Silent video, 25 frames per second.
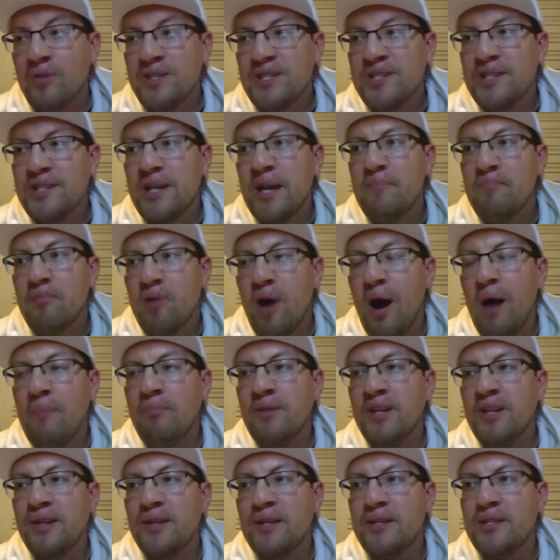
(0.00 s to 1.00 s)
say
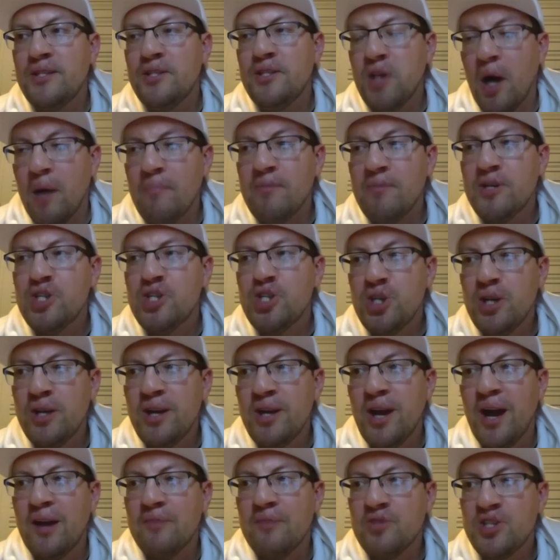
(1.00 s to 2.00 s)
probably the dumbest shit
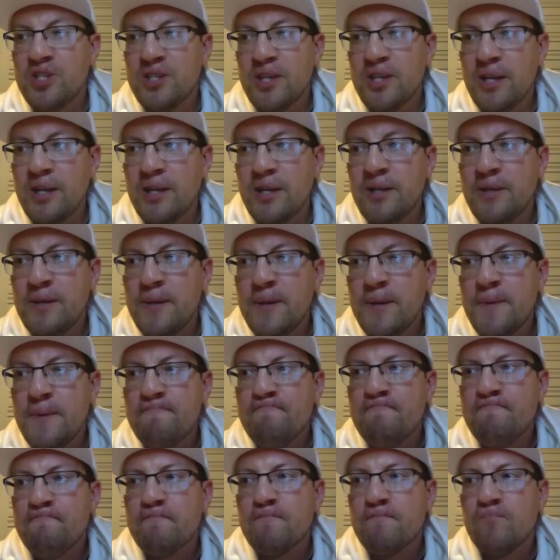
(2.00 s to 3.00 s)
I've seen,
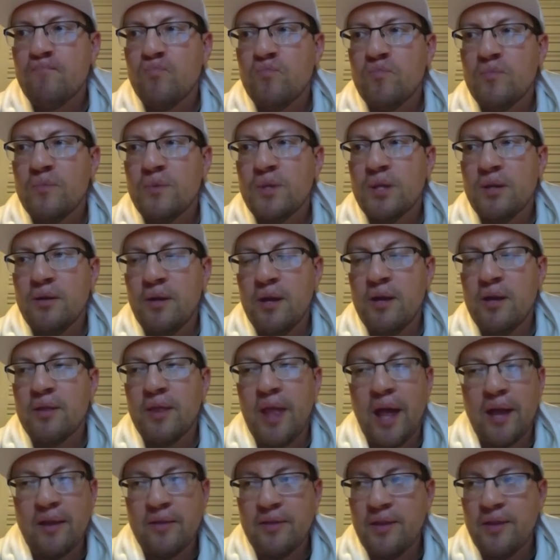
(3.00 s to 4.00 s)
and
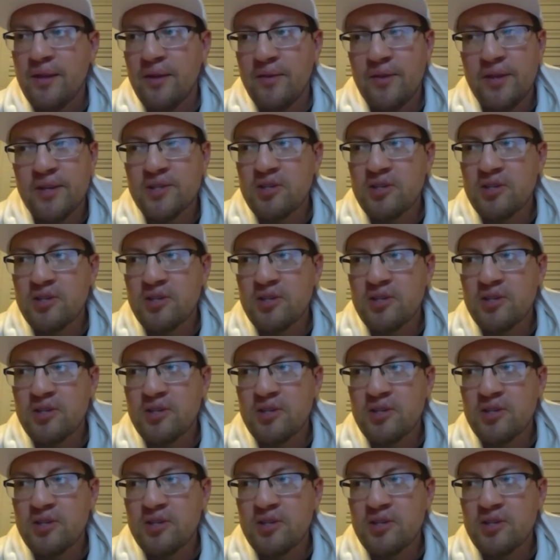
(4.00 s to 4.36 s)
like this